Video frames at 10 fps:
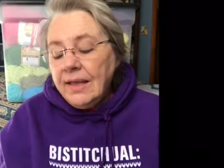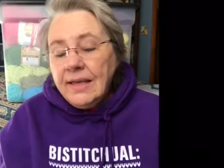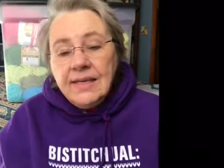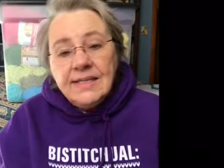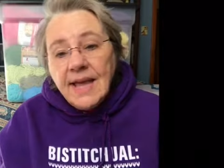
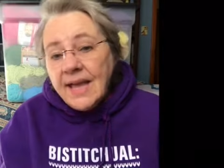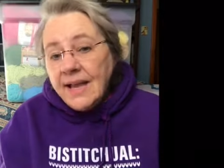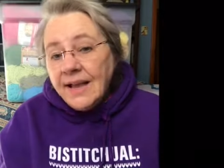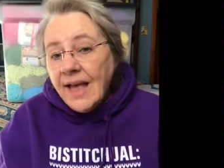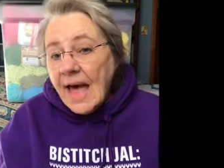Ide,
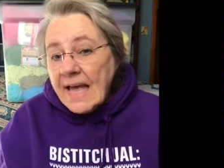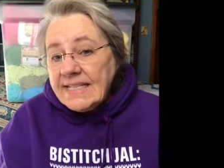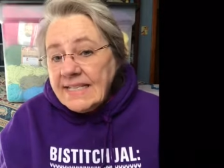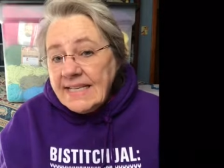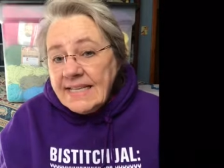
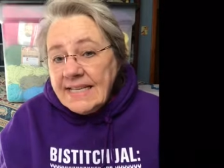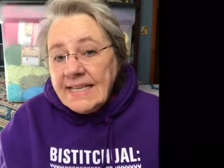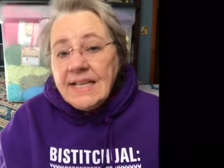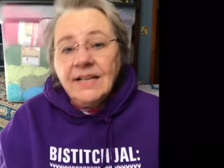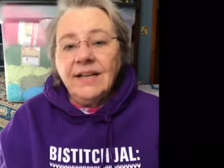
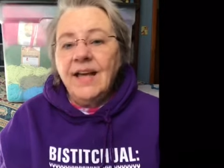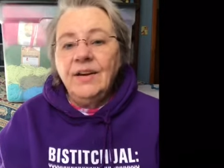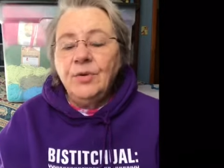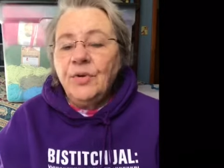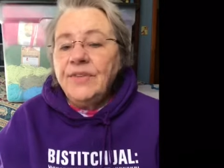I-D-E. I
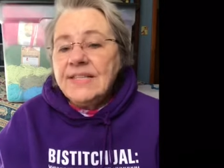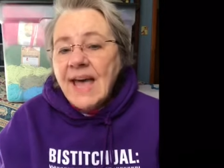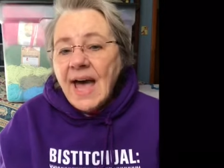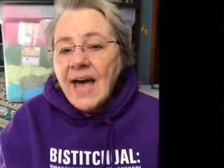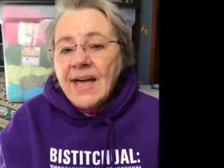don't know if it's
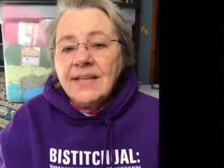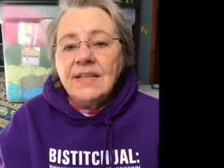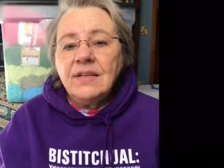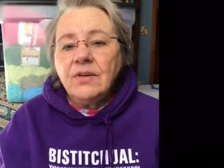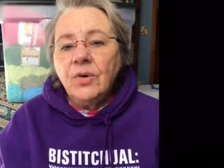
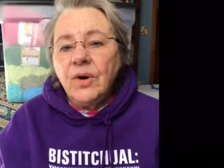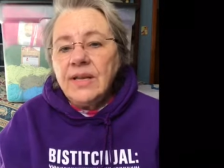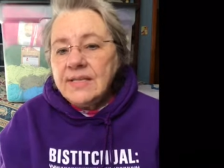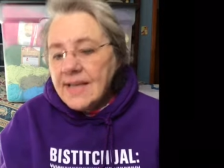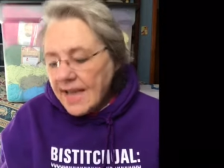Ide or
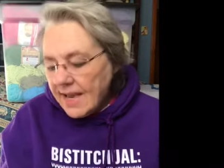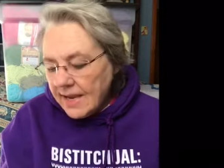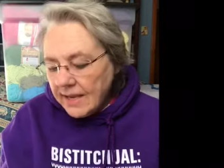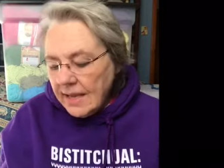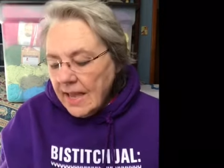
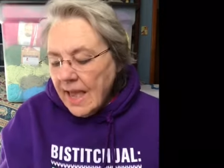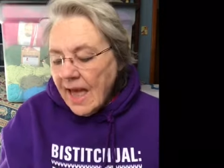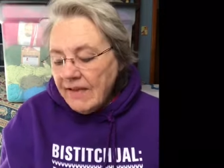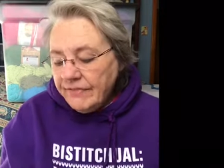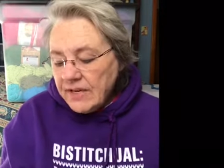Ide.
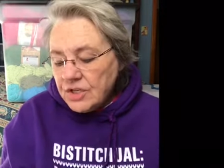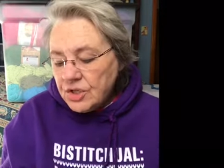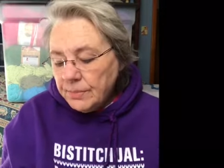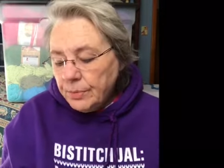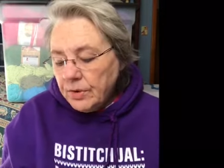I
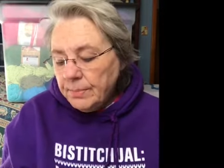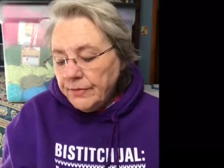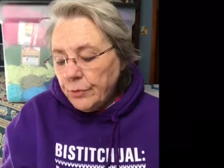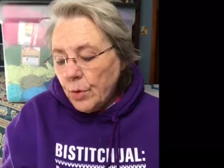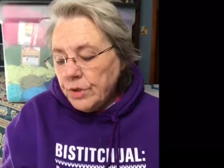finished the book
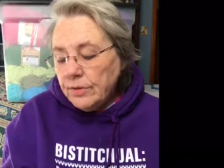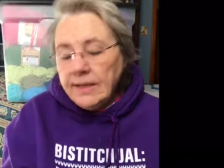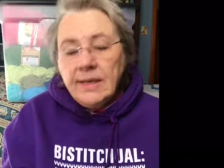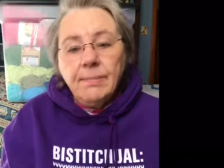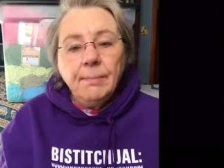Before You
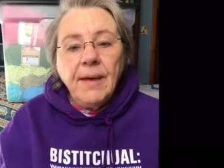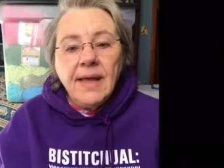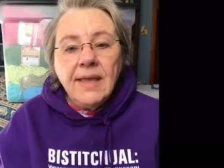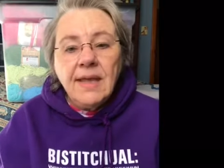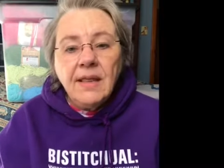Leap by
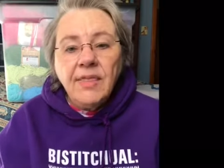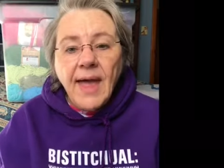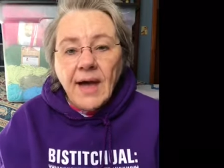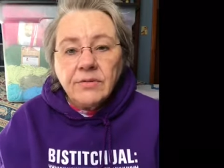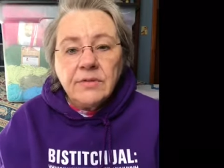Kenneth
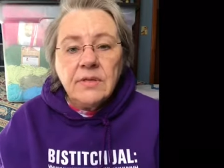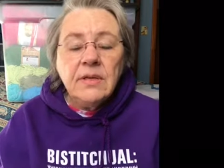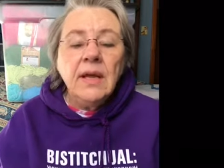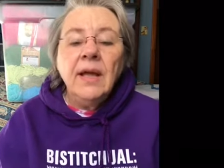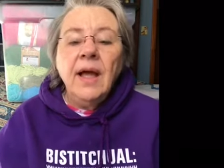Houghton.
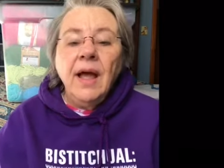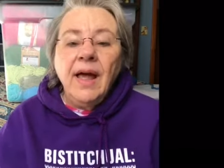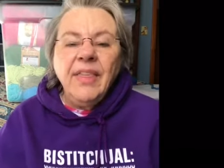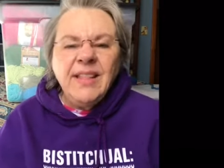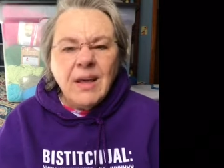
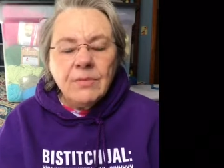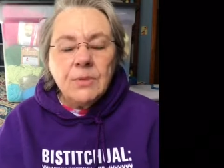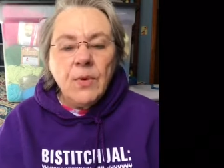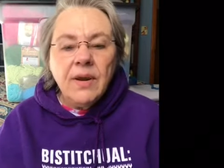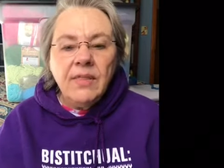I think that
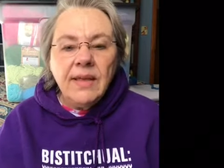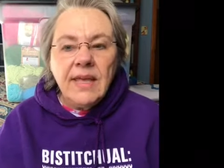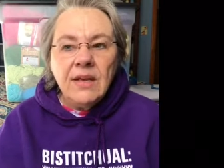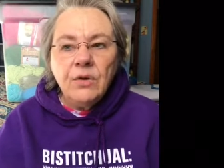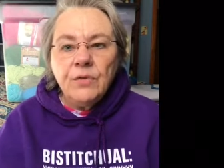was one of the
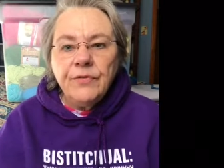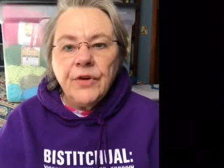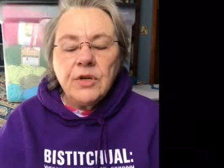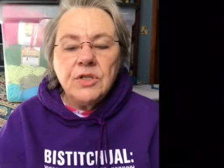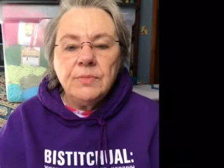Kindle
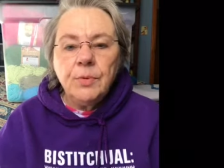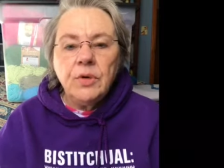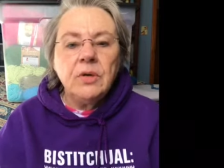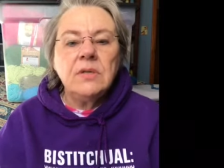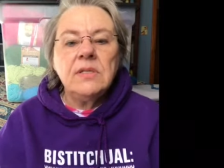First
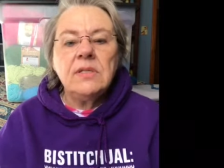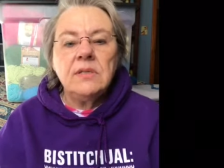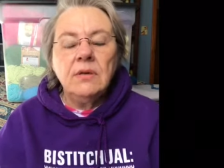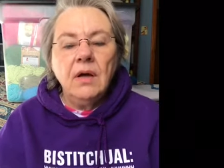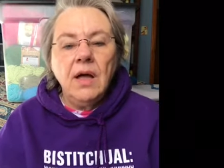
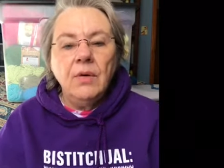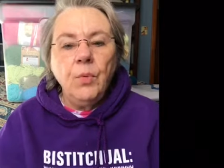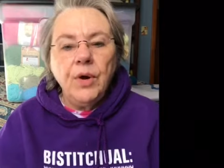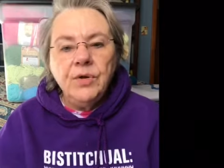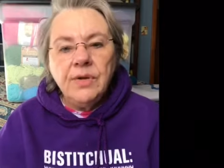books uh,
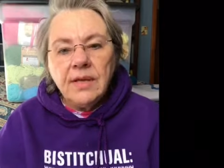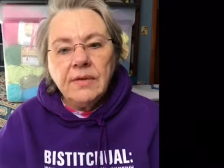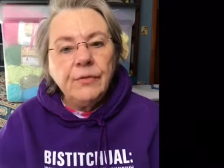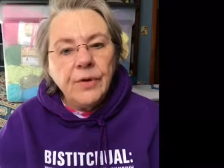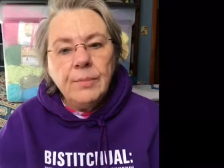where you get
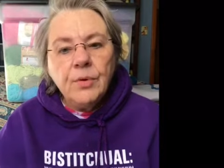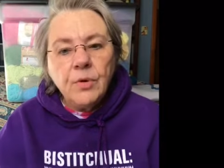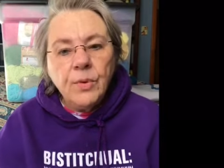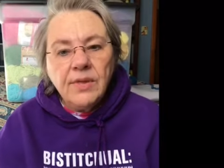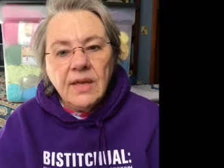a free
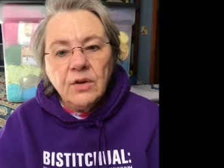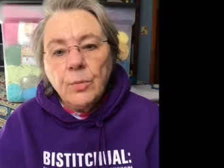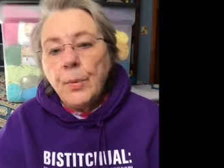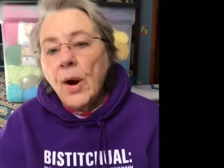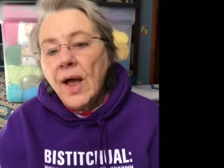book with Kindle
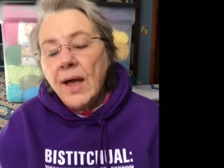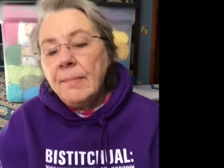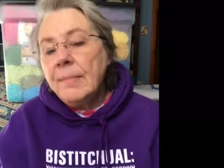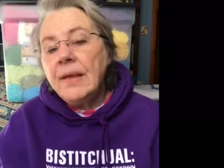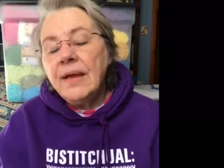
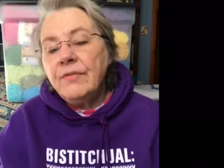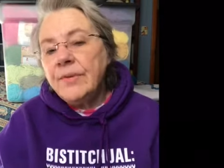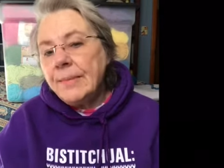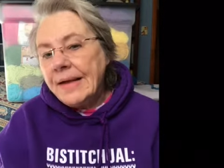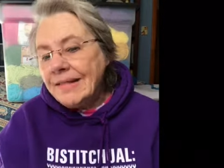Prime every
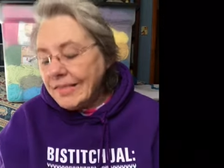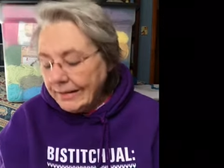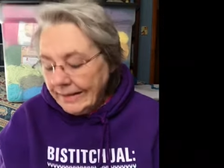month.